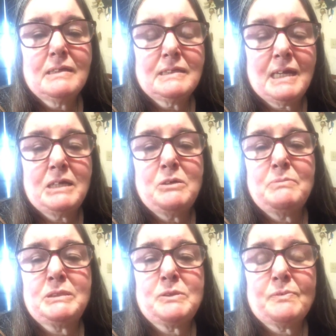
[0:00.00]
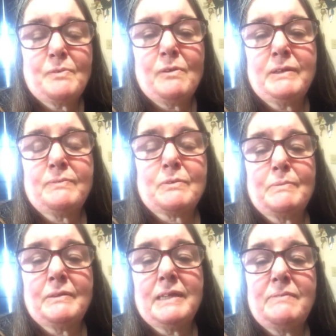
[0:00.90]
Thank you, Mr. Foley, for
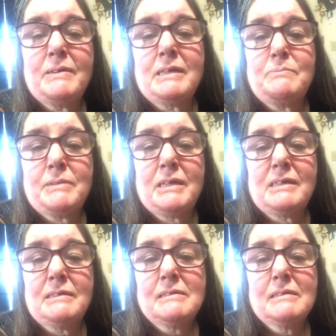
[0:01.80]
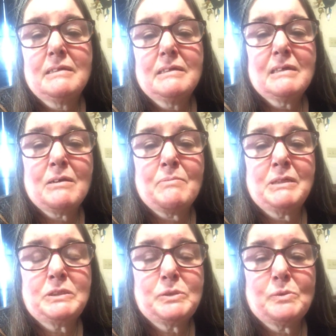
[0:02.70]
believing in me and my
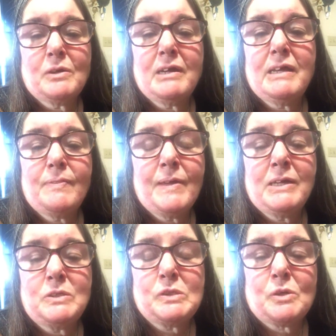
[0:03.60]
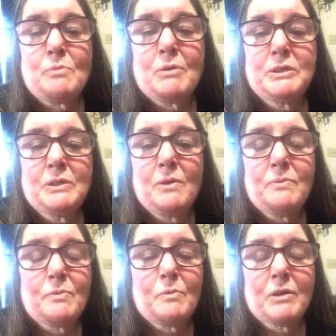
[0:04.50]
story. Thank you, Cheryl
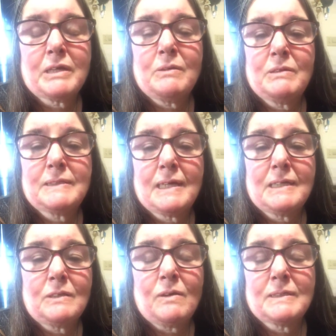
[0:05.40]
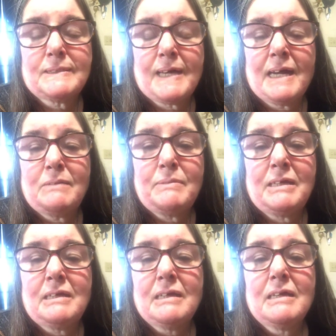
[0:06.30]
Martone, for working alongside of
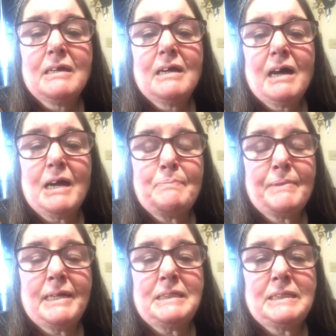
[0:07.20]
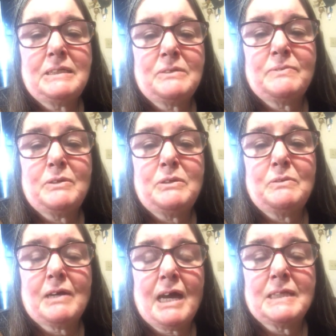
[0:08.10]
me. I plan to interview
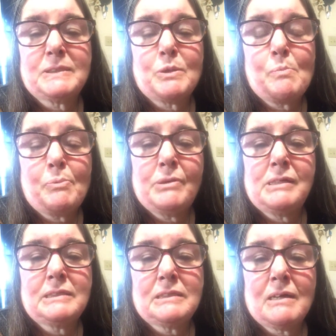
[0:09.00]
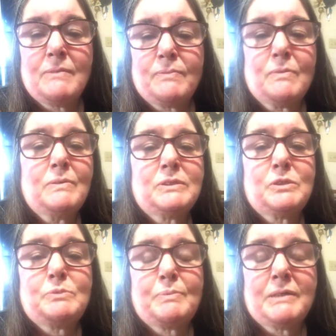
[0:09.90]
you at some point in time for
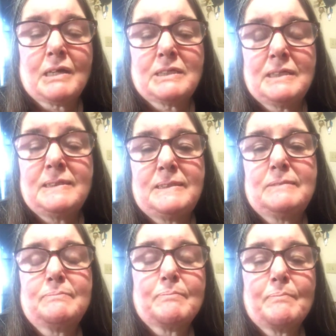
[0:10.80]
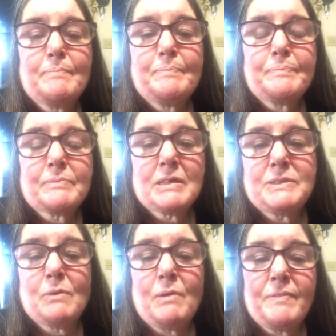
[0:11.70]
Wizards Productions
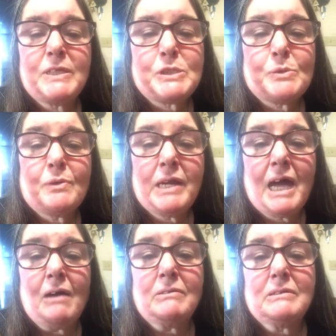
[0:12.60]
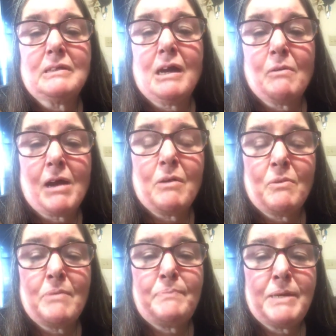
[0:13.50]
because I want the story out. I
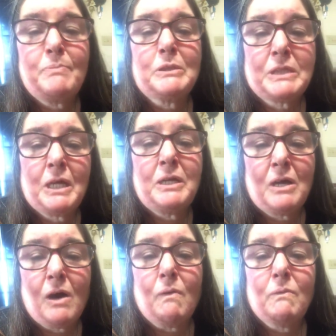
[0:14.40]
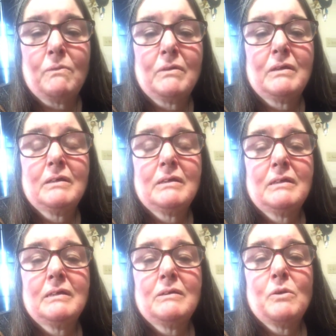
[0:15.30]
want people to know
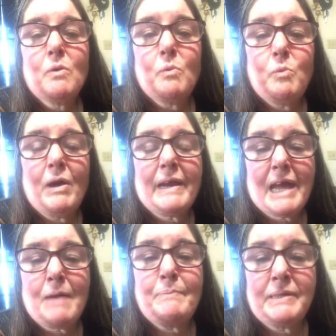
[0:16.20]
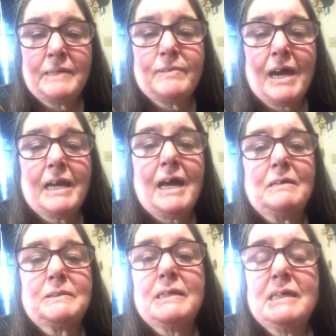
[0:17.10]
what happened at that
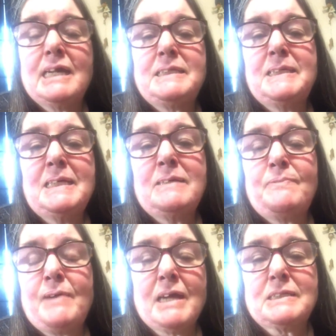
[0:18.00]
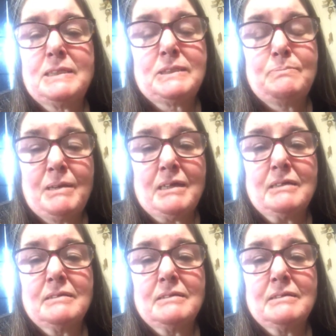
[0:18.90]
house. It didn't affect just me.